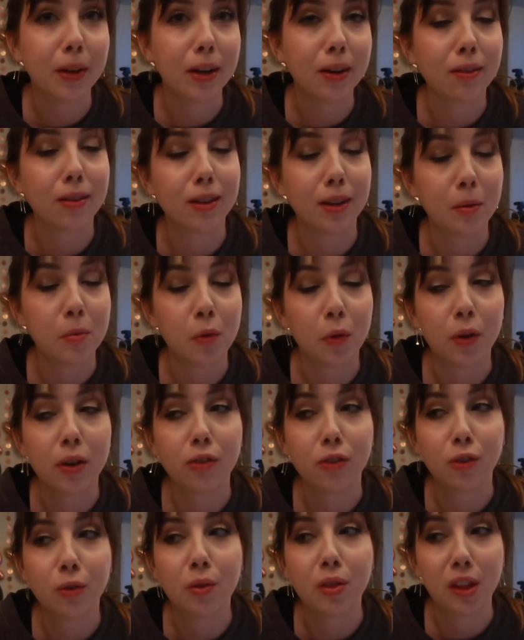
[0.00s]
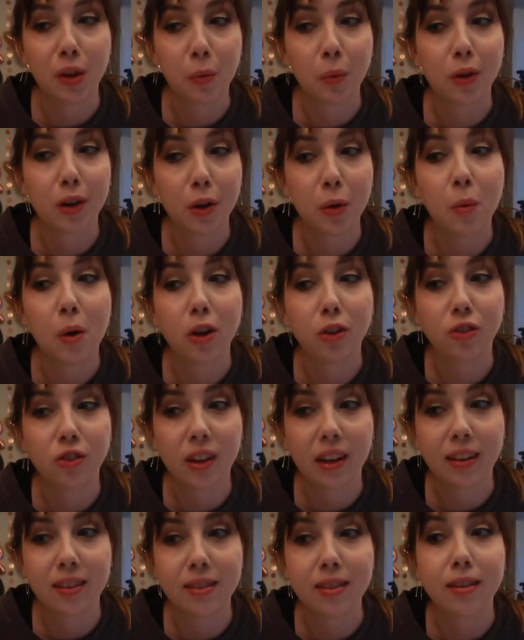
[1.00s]
I don't think I'm going to. I think we're gonna watch
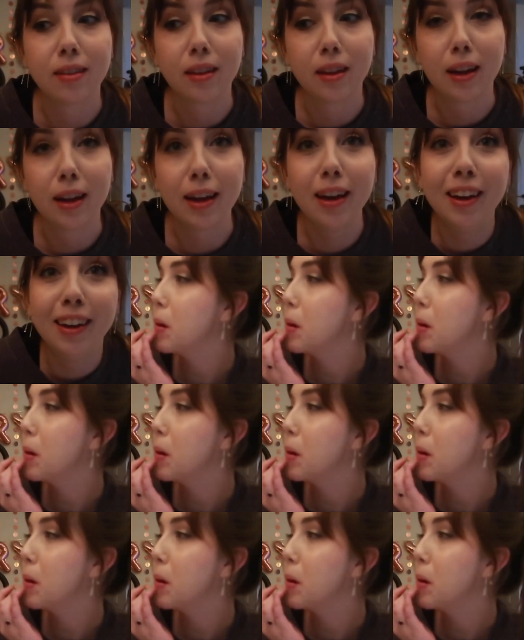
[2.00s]
Sex and the City.